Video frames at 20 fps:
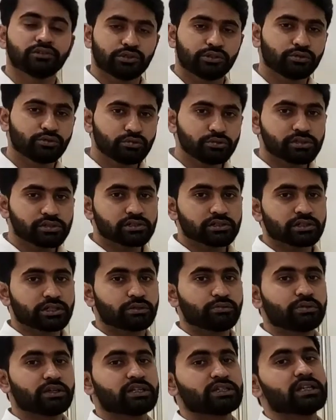used
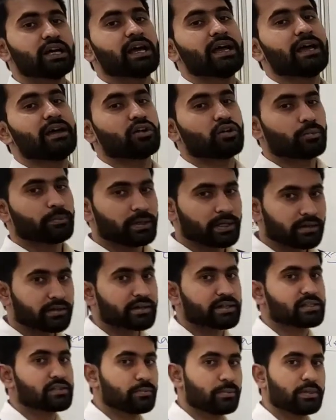during the aerobic
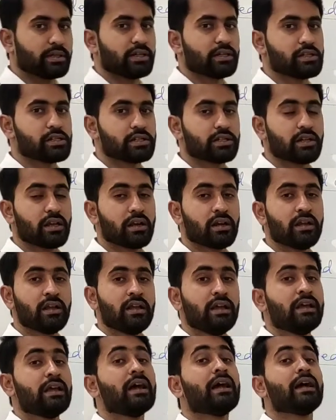respiration,